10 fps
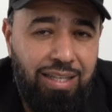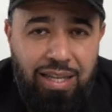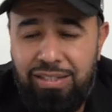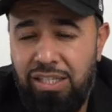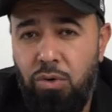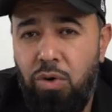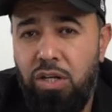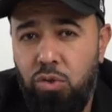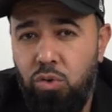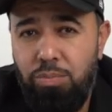The last thing you
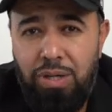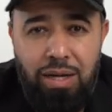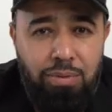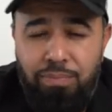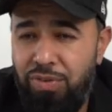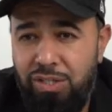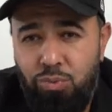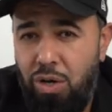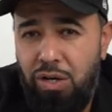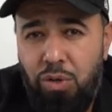want to do is
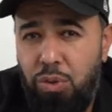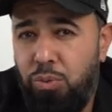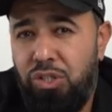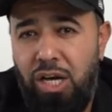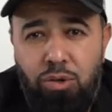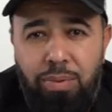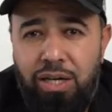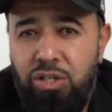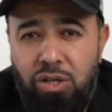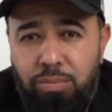want to go through channel
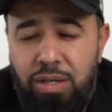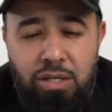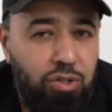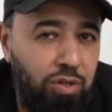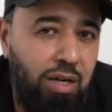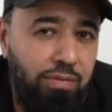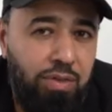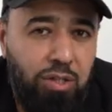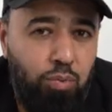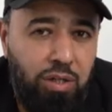by channel, making sure that
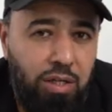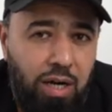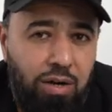everything's working